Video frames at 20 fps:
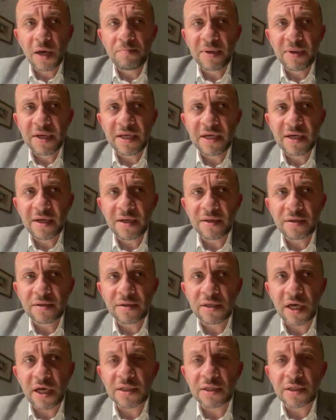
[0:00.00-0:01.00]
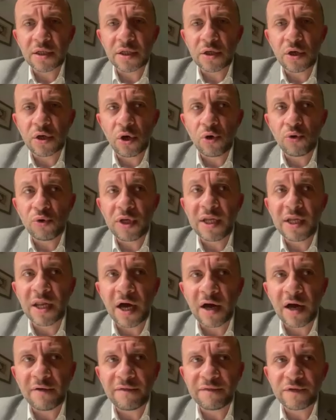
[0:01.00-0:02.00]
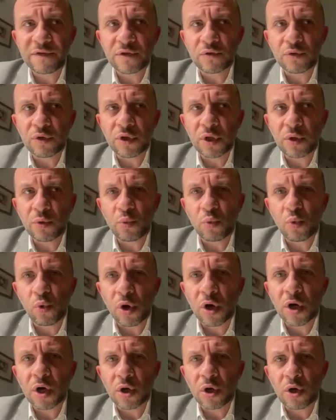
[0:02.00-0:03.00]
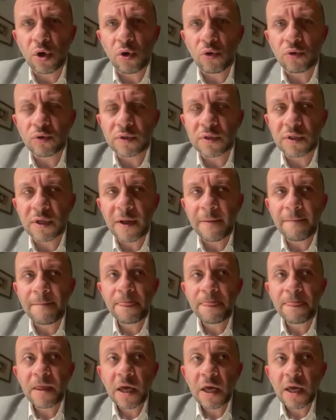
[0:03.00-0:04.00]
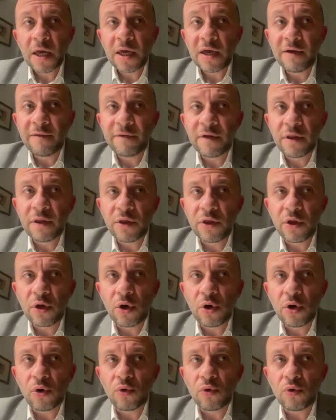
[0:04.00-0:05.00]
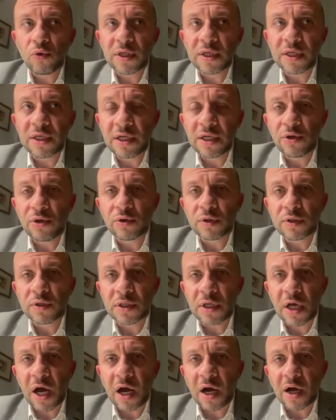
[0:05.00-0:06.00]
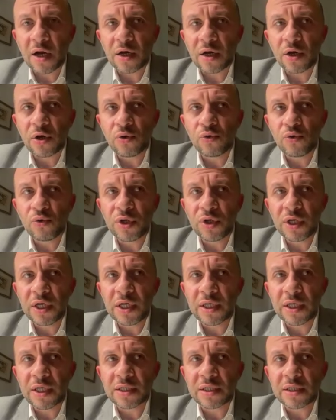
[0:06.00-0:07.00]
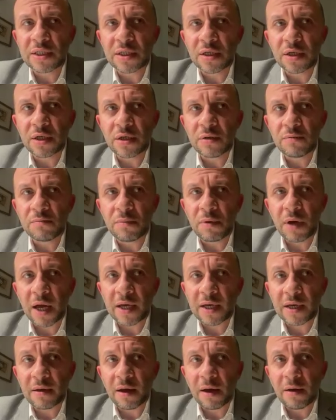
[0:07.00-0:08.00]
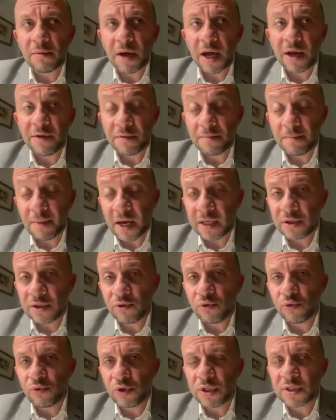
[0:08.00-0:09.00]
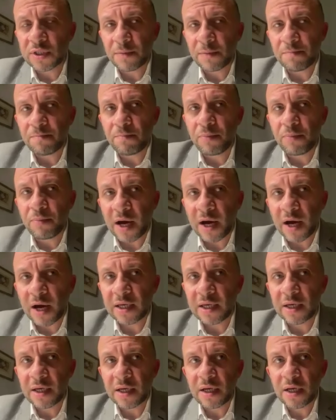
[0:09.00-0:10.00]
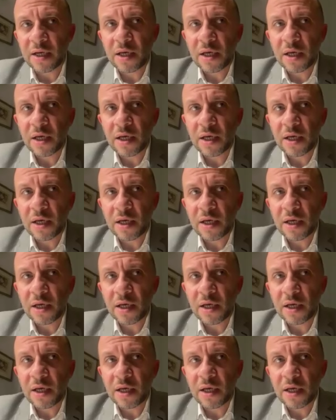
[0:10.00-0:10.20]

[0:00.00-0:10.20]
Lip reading: opinion, doesn't go enough to the war goals. Even though Gideon Saar, who is, like I remind you, who is a party